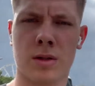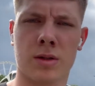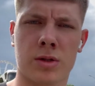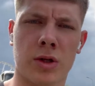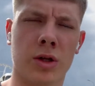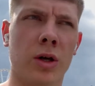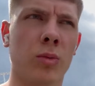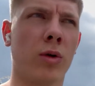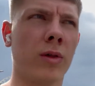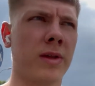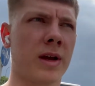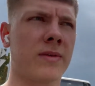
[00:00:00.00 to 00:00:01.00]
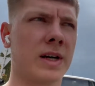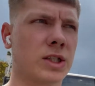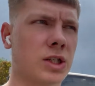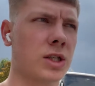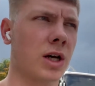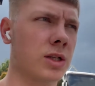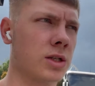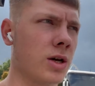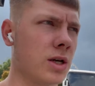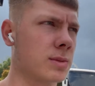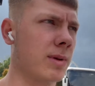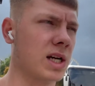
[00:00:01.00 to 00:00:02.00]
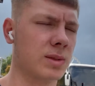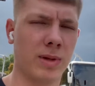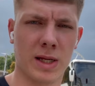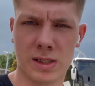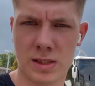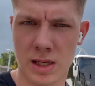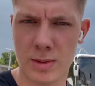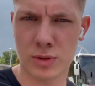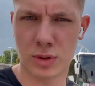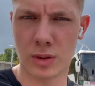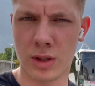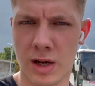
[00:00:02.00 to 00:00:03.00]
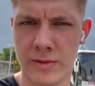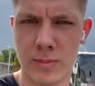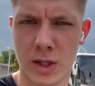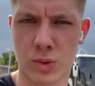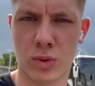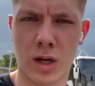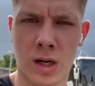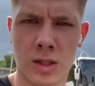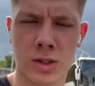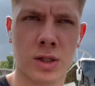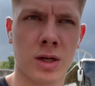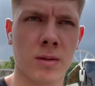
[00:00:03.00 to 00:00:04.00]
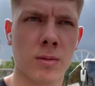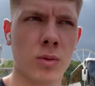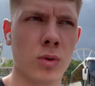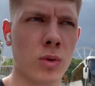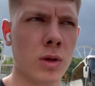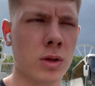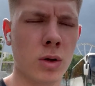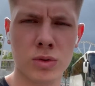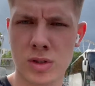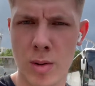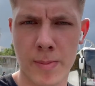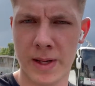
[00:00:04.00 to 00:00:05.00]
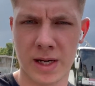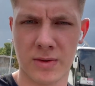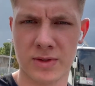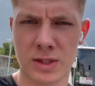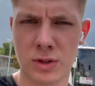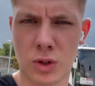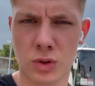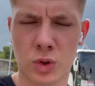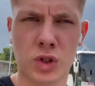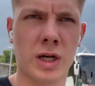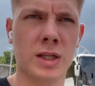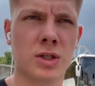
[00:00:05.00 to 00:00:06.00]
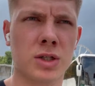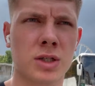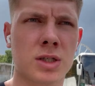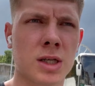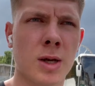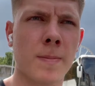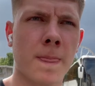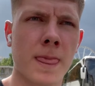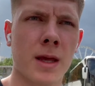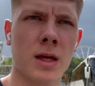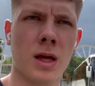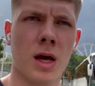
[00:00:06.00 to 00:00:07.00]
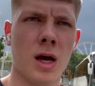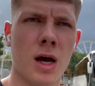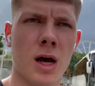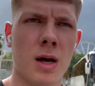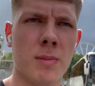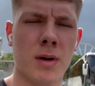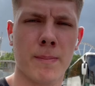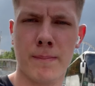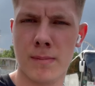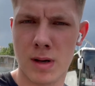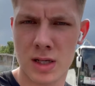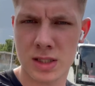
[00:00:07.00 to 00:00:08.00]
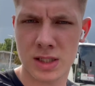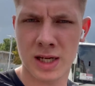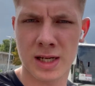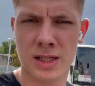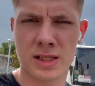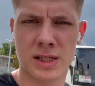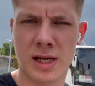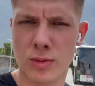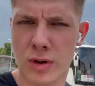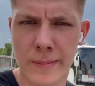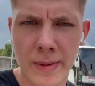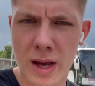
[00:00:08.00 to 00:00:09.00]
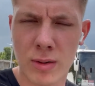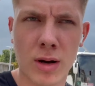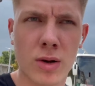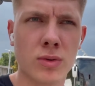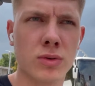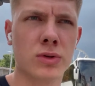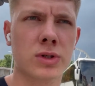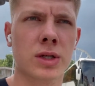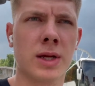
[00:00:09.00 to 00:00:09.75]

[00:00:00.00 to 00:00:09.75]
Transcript: So, you know, one thing I've actually started to notice about this place, they absolutely love muscle cars, you know. The whole time I've been here, I've seen Dodge Challengers, Mustangs, and now Camaros,